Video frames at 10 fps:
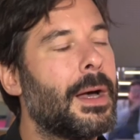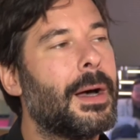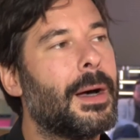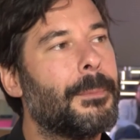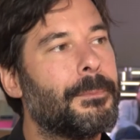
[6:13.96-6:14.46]

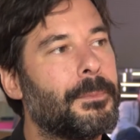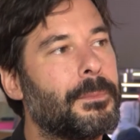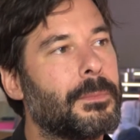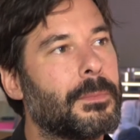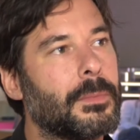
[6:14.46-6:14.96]

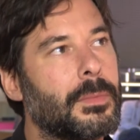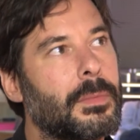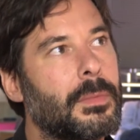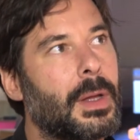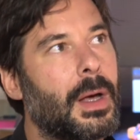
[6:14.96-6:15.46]

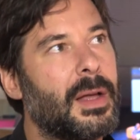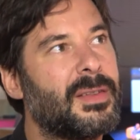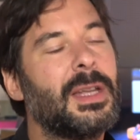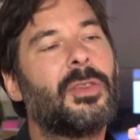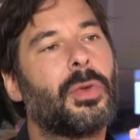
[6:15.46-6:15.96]
I
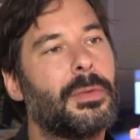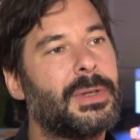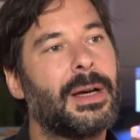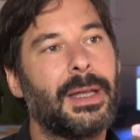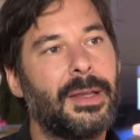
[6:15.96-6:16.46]
think it
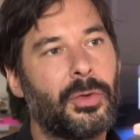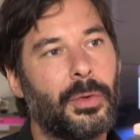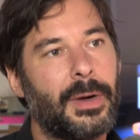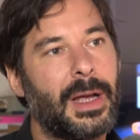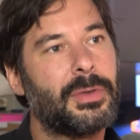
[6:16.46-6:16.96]

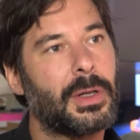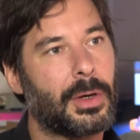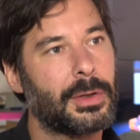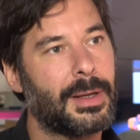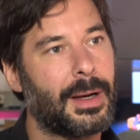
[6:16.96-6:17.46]
survived a
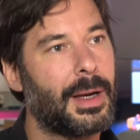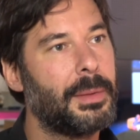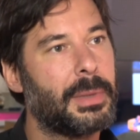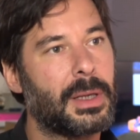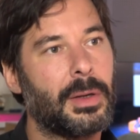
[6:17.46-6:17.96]
long
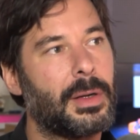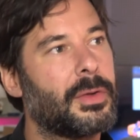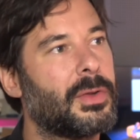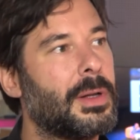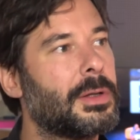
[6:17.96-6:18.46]
time
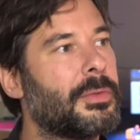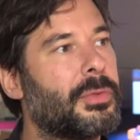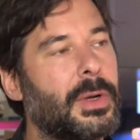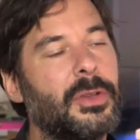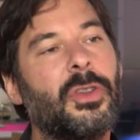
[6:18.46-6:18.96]
because a lot of
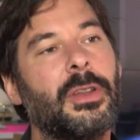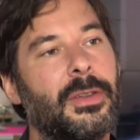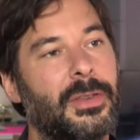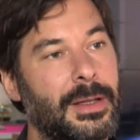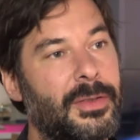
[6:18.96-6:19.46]
French
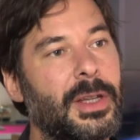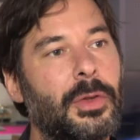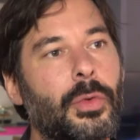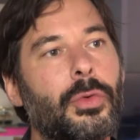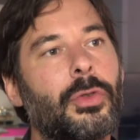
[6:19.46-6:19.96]

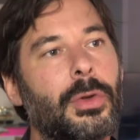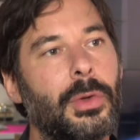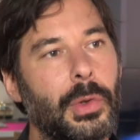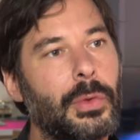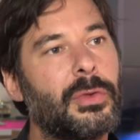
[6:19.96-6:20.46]

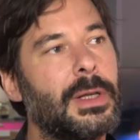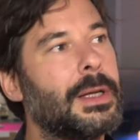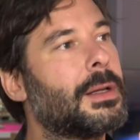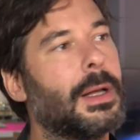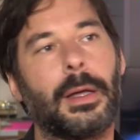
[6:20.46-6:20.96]
institutions used
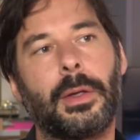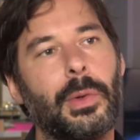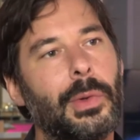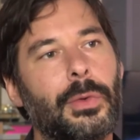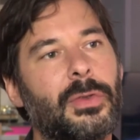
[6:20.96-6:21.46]
it, like
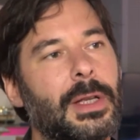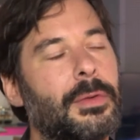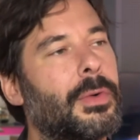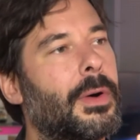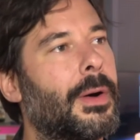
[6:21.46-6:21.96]
you used it
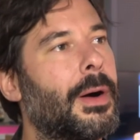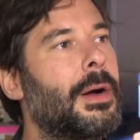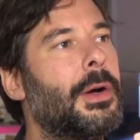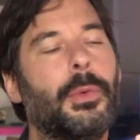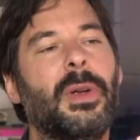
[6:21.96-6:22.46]
for
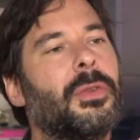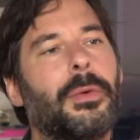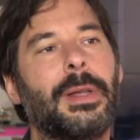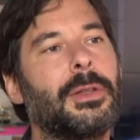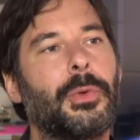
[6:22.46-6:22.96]

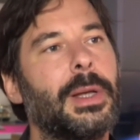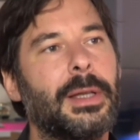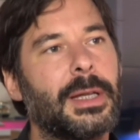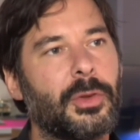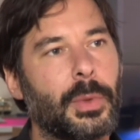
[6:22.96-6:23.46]
reserving train
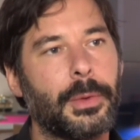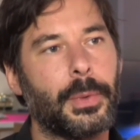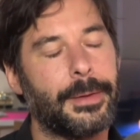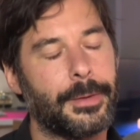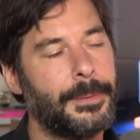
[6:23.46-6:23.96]
tickets,
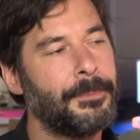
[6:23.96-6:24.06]
whatever.